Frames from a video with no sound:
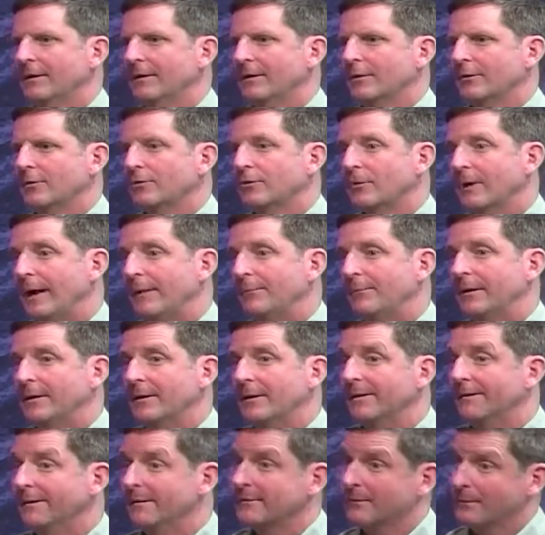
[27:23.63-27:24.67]
trapped in a
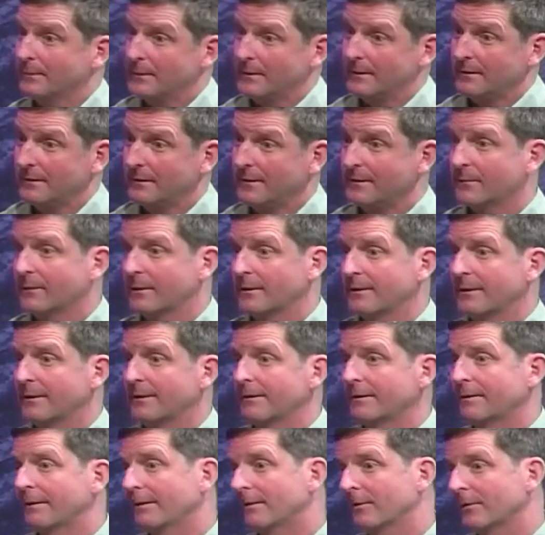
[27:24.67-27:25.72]
disability where they,
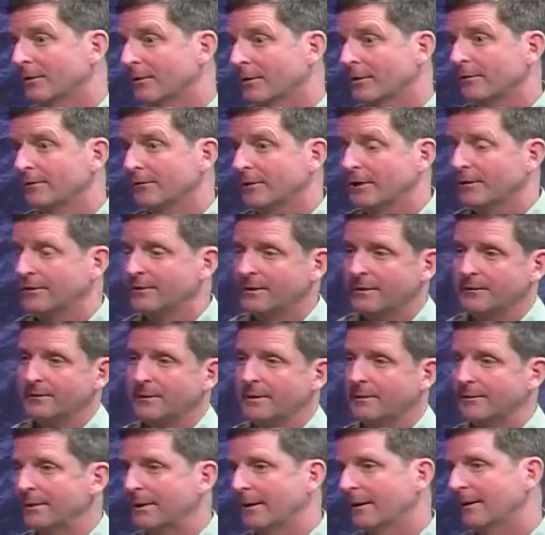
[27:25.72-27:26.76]
could have done something
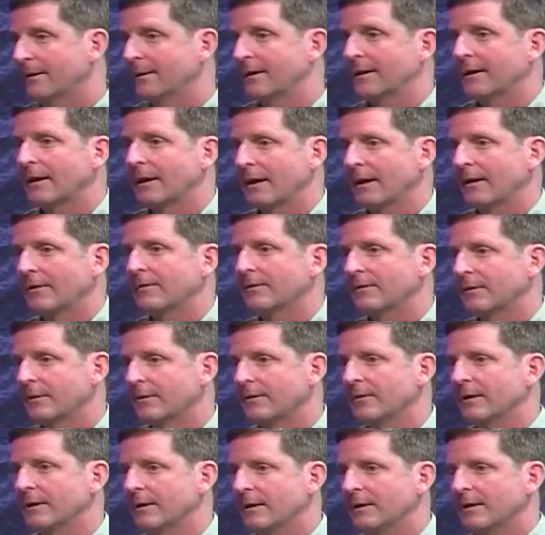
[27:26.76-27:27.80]
but now they can't. So,
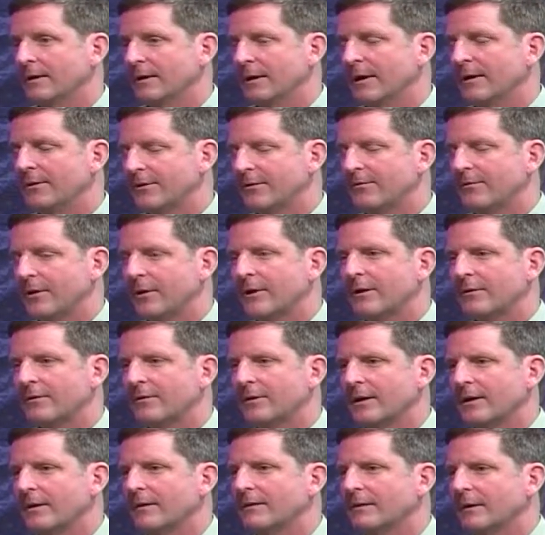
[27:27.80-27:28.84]
yeah, it's a very
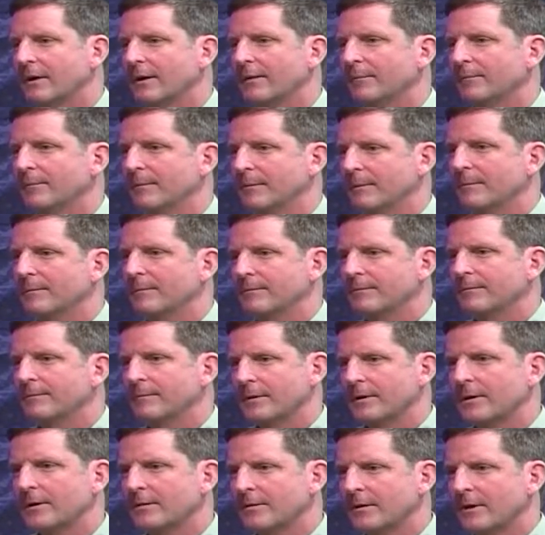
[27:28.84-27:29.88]
exciting time.
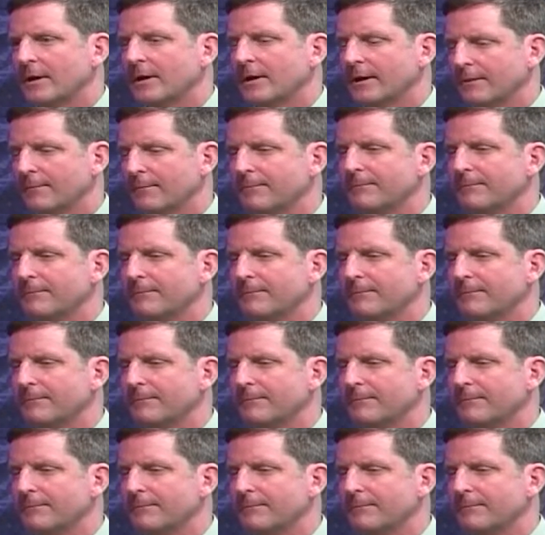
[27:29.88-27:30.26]
Very exciting.